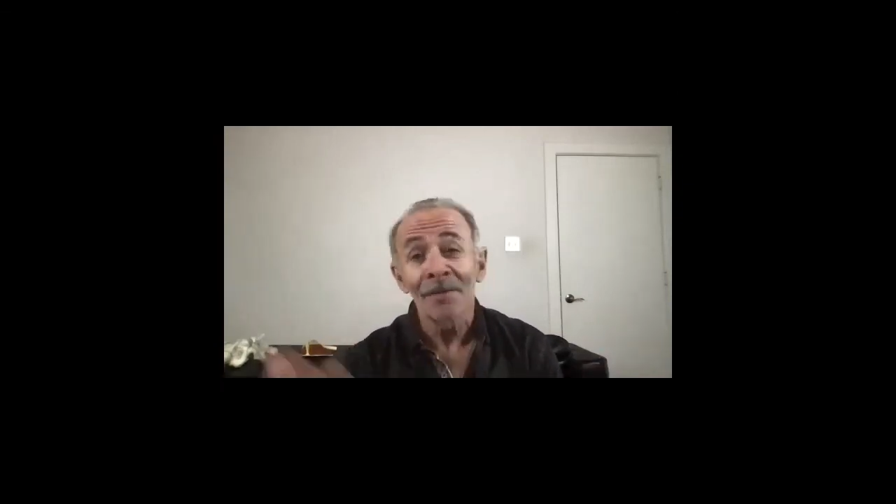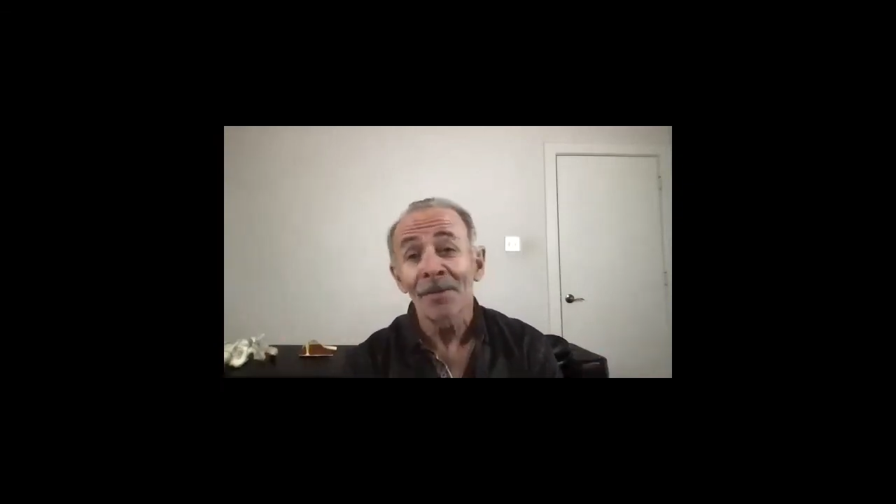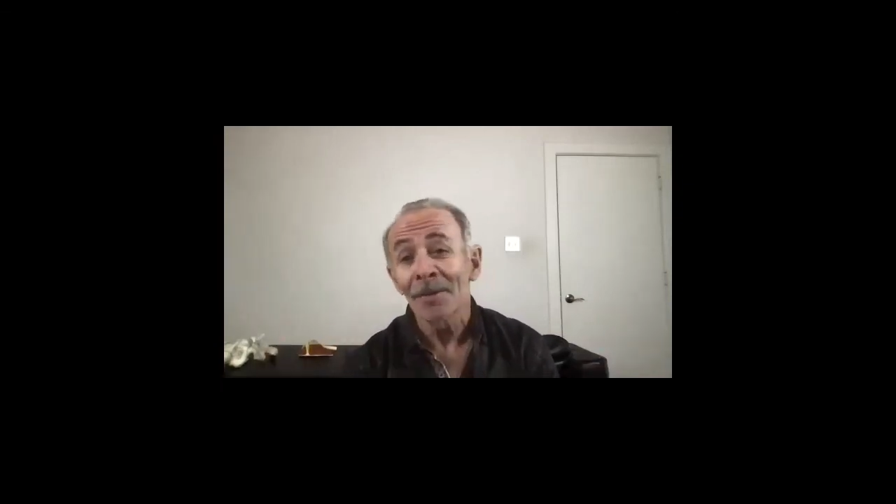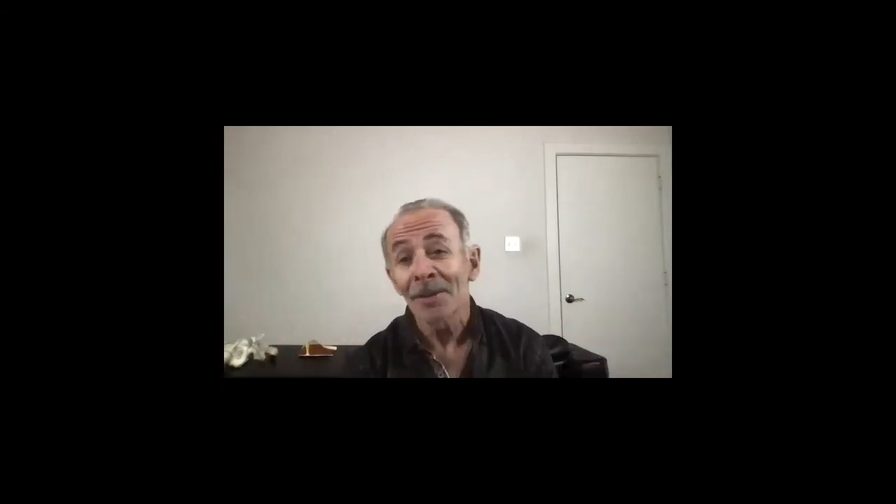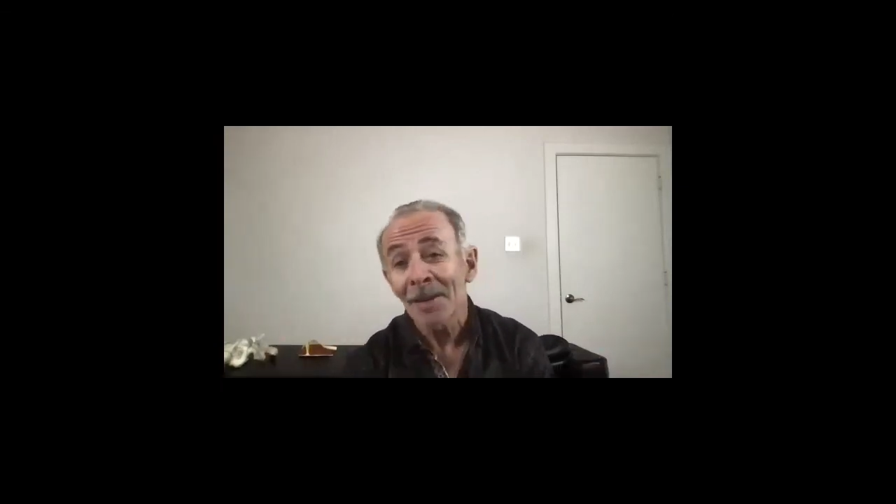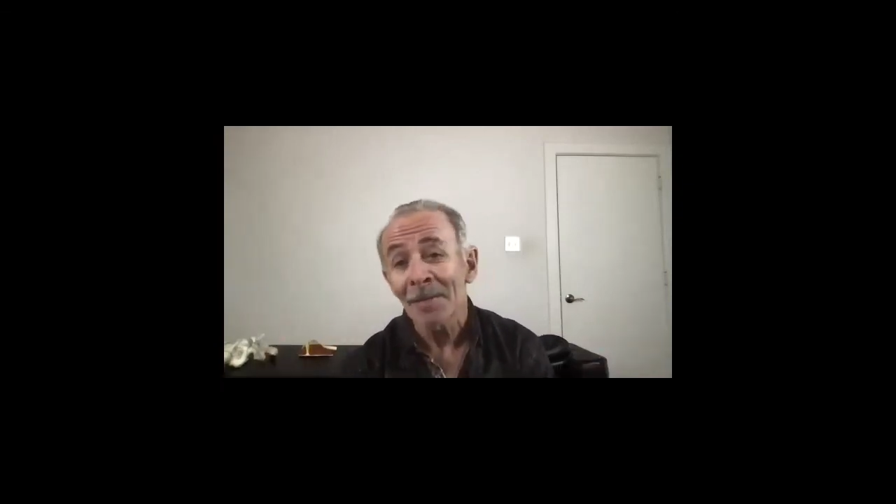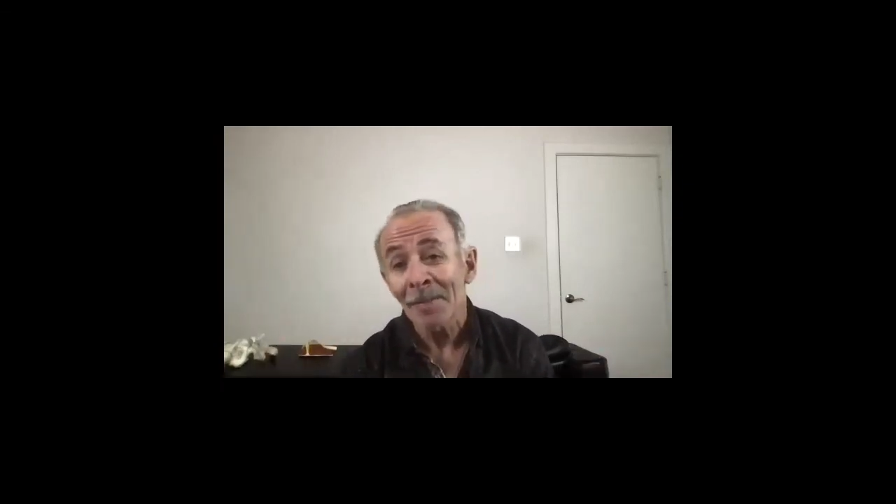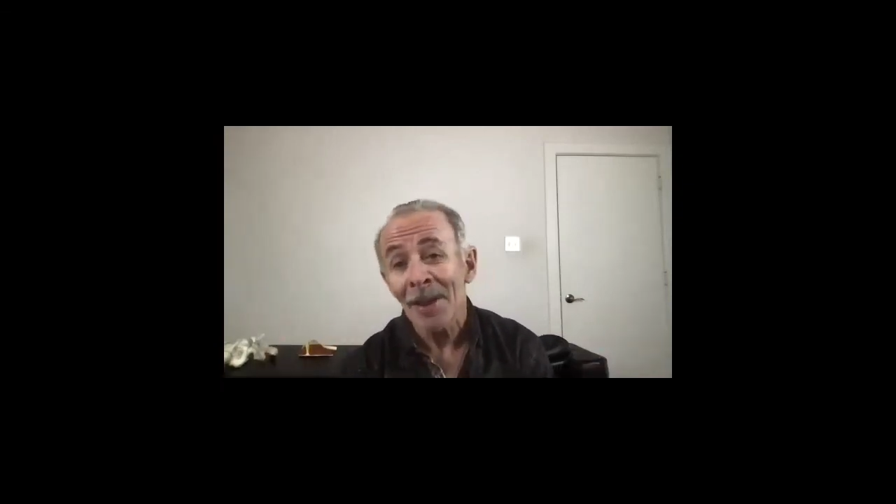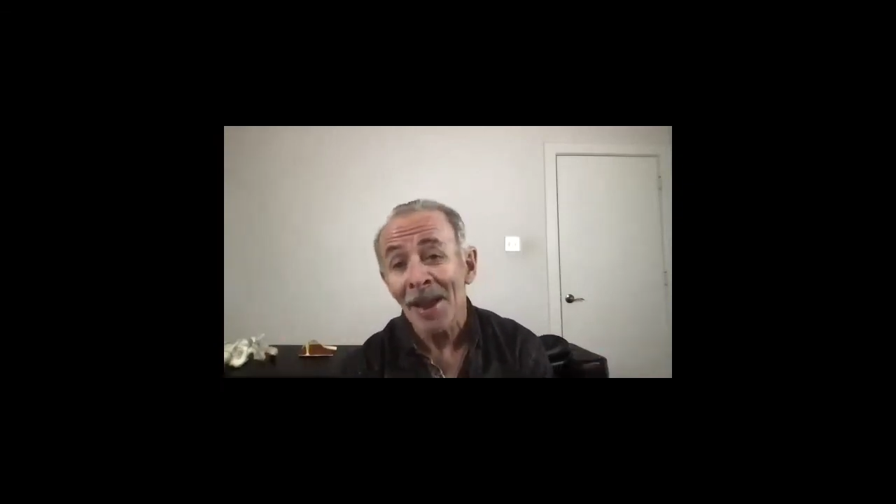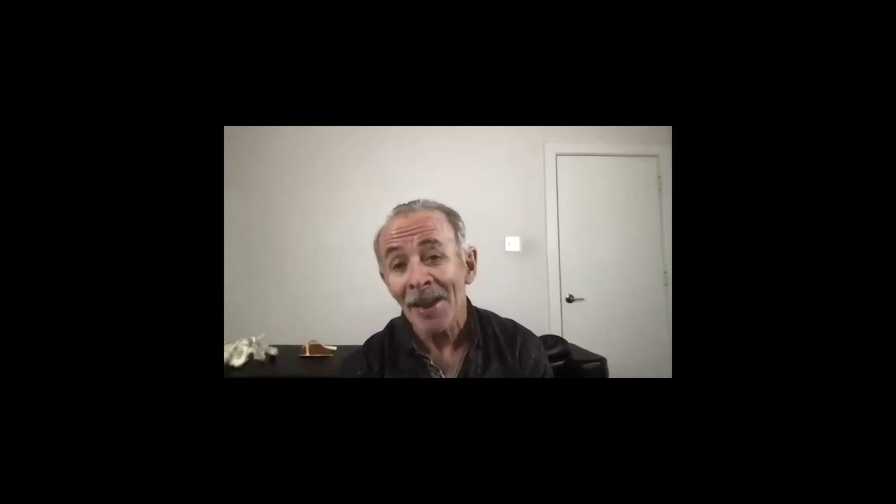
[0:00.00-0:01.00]
forward to coming
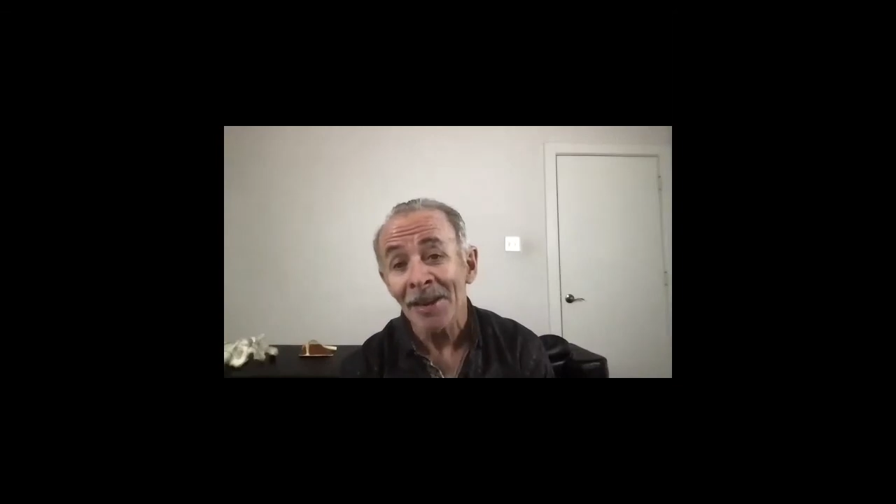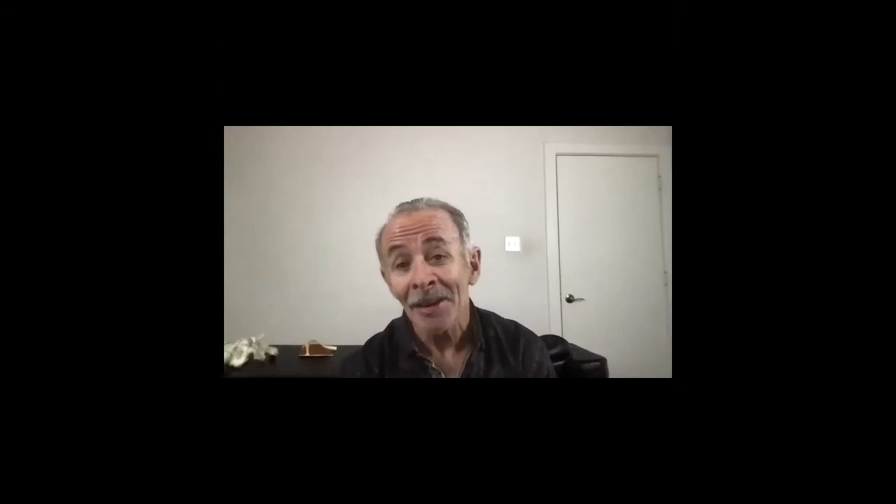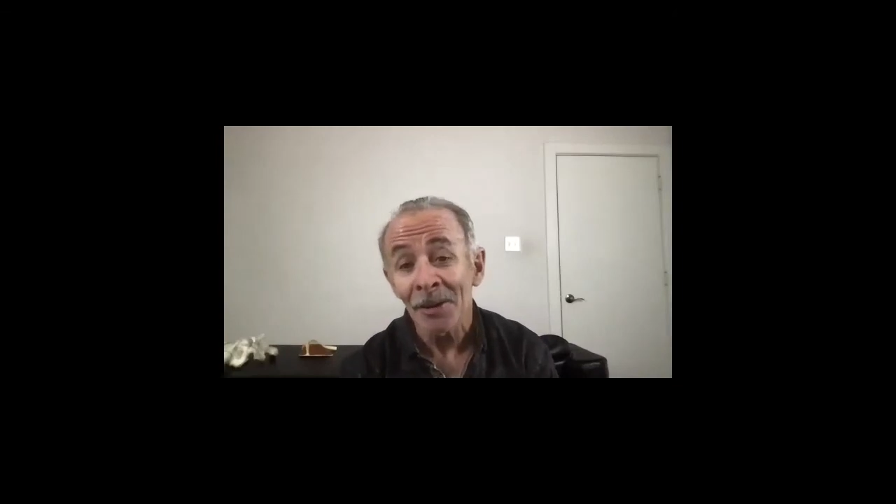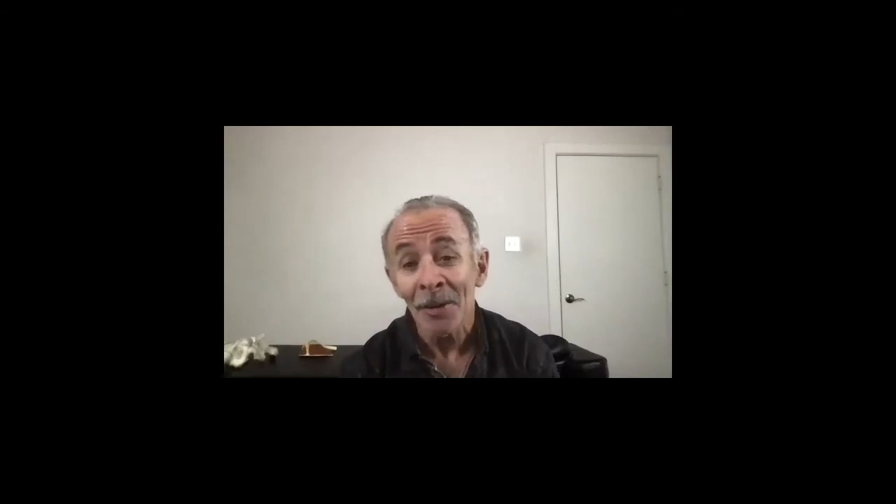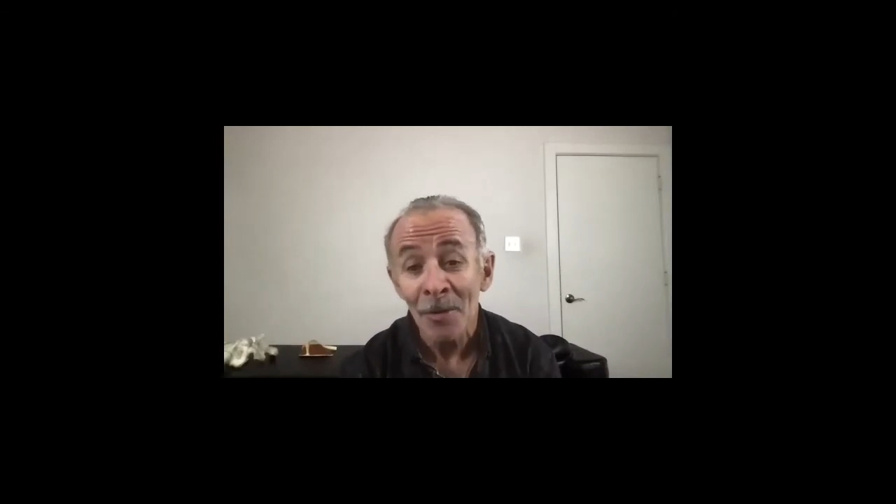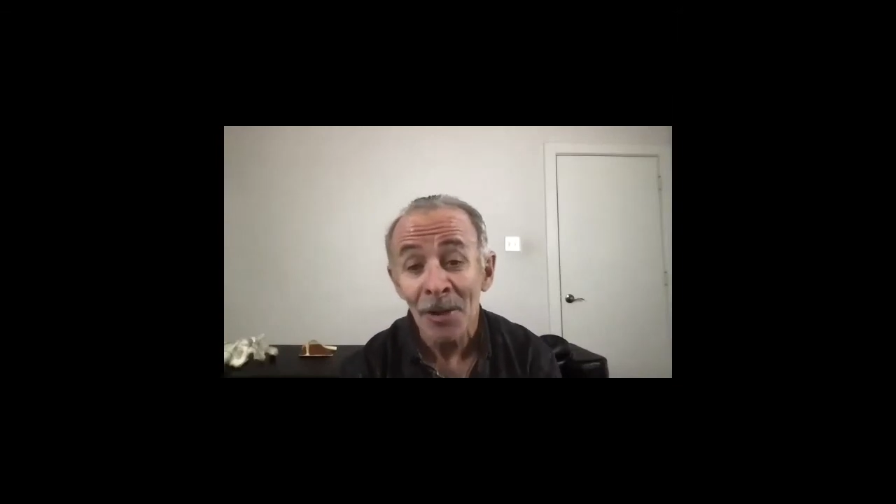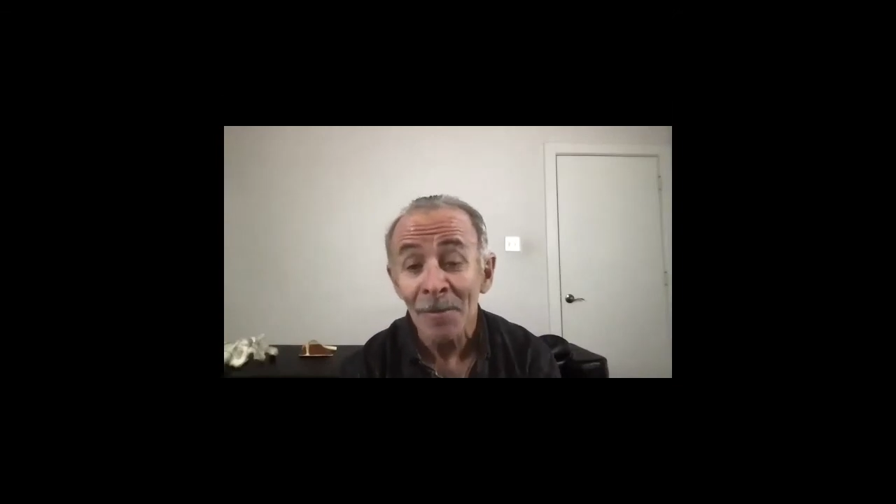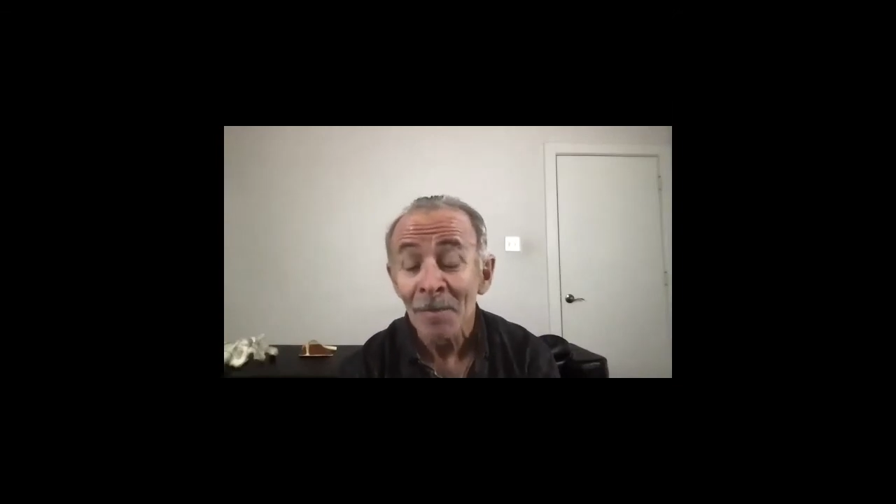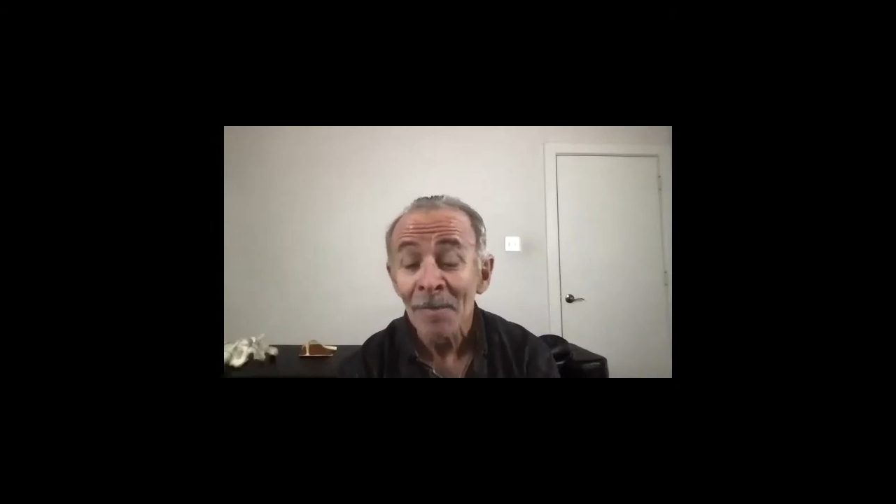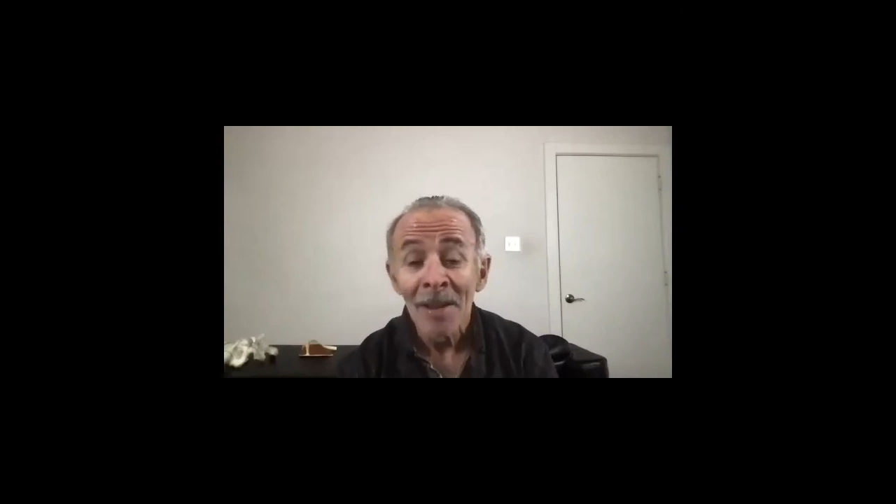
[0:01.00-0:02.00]
back. And I know that